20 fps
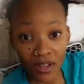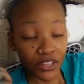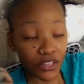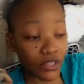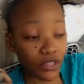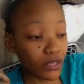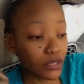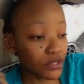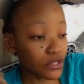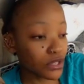
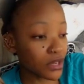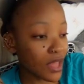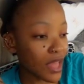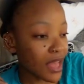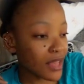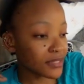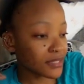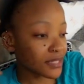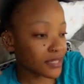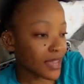You
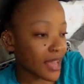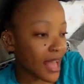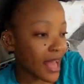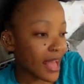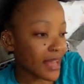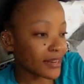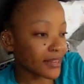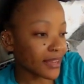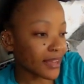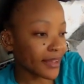just
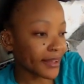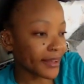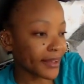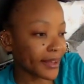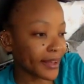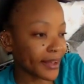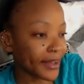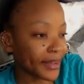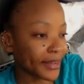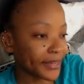gotta
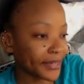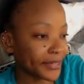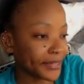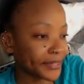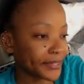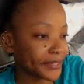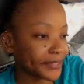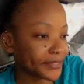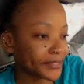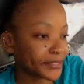
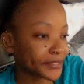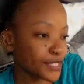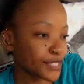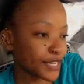hide.